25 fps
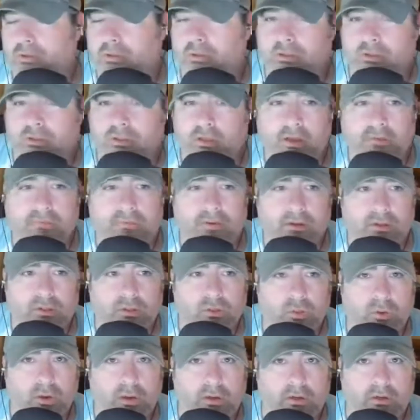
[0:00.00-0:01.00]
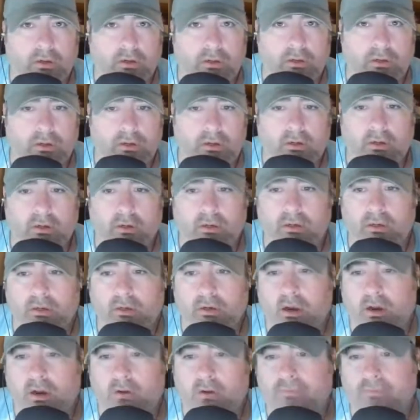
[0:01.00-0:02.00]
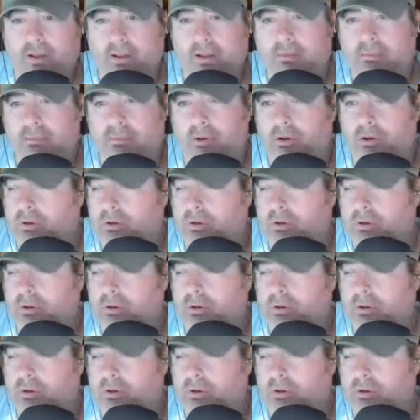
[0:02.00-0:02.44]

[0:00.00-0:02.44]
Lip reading: stuff on Twitter and our Facebook